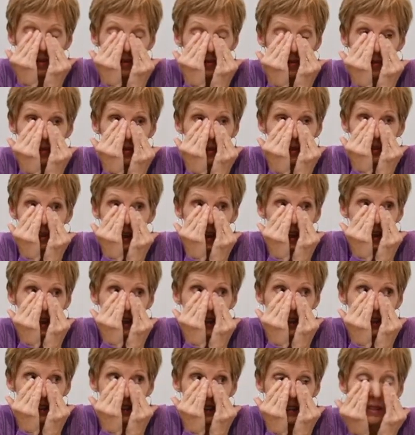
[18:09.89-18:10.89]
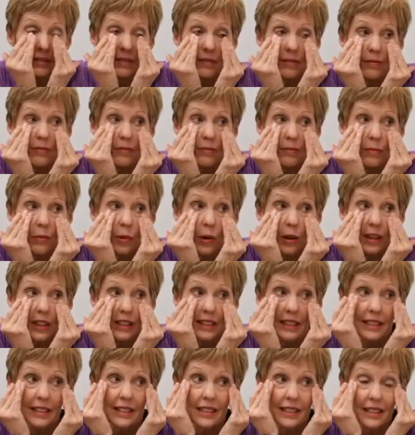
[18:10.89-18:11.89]
We're not
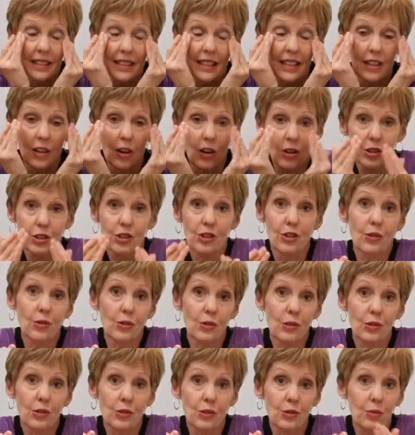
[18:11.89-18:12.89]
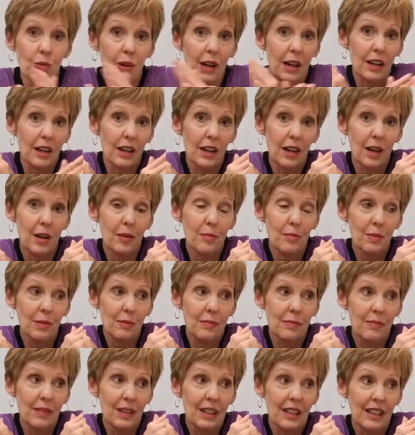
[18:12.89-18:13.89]
wanting to see our shoulders way up.
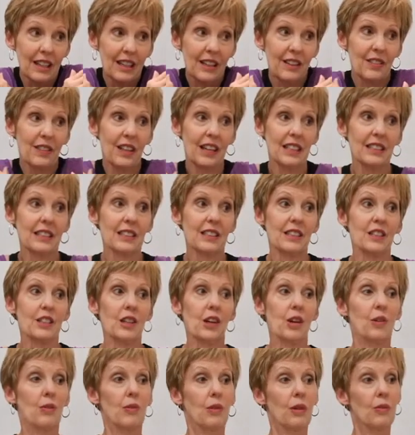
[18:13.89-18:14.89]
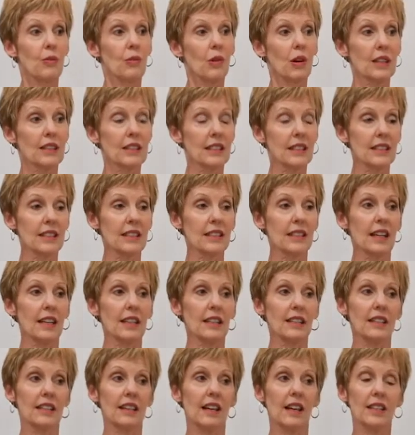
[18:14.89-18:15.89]
That's a no. We want to stay
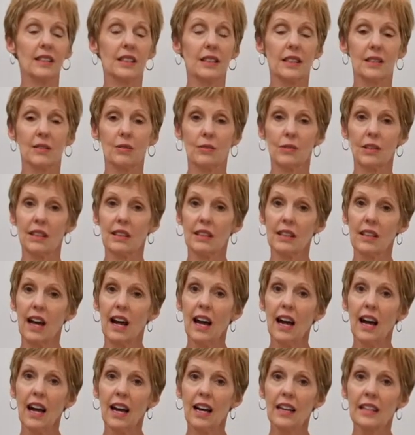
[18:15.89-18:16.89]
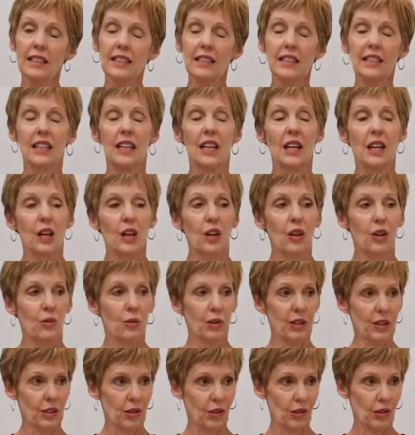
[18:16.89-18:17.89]
nice and relaxed
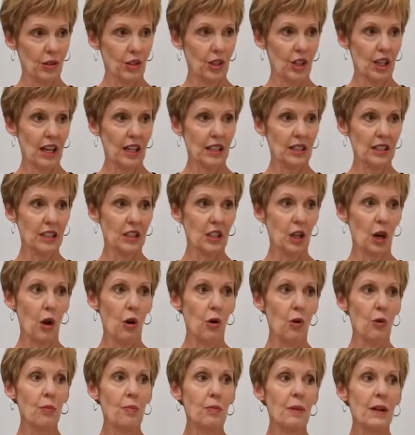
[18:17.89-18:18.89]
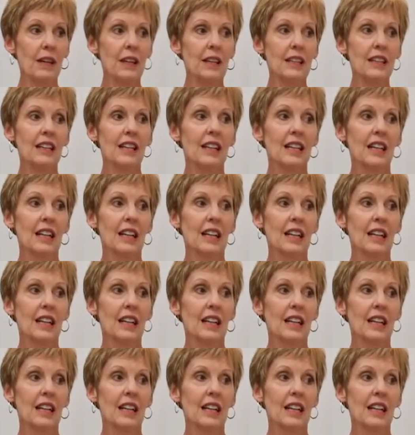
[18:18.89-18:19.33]
with our chest open.